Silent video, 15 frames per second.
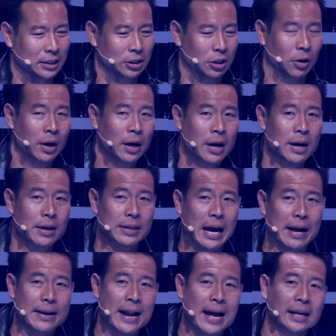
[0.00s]
So
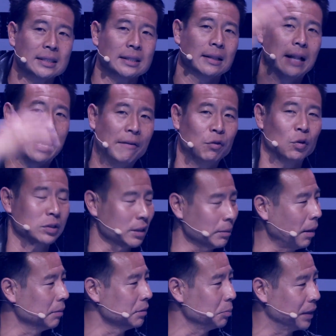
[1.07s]
that next level is
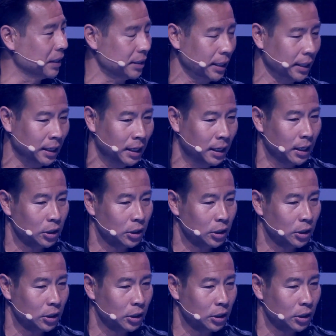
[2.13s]
sometimes missing.